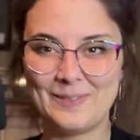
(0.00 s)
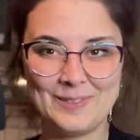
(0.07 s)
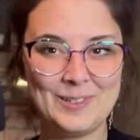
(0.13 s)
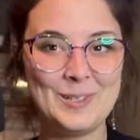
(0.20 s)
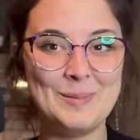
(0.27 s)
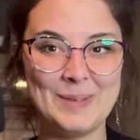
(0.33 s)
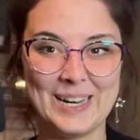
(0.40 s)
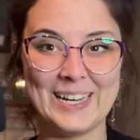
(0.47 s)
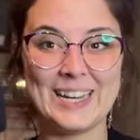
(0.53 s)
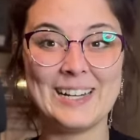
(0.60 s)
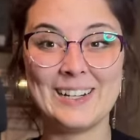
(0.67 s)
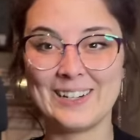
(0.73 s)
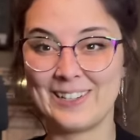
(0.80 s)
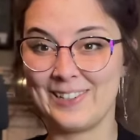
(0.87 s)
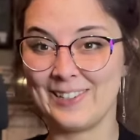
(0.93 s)
two main
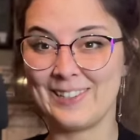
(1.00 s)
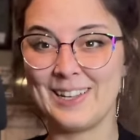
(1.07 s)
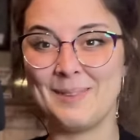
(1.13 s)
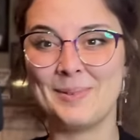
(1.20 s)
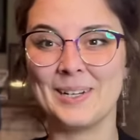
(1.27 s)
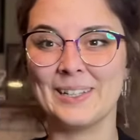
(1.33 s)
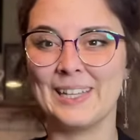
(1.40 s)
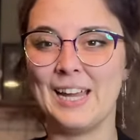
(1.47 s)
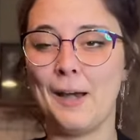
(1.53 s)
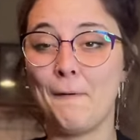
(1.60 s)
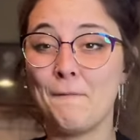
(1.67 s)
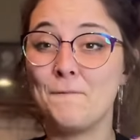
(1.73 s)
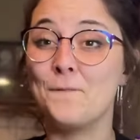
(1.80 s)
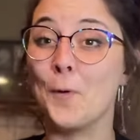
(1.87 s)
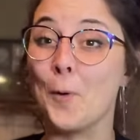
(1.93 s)
characters, Seven and Elaine,
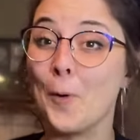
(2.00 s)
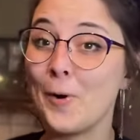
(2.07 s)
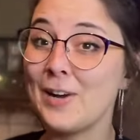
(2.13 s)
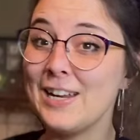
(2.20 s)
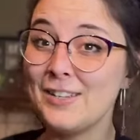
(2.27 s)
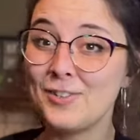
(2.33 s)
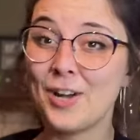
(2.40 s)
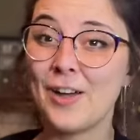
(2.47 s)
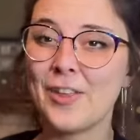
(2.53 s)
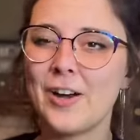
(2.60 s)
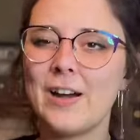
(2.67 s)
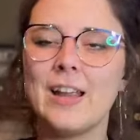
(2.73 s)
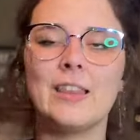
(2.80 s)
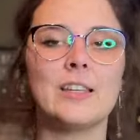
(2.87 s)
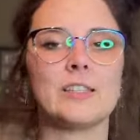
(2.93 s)
for each other. And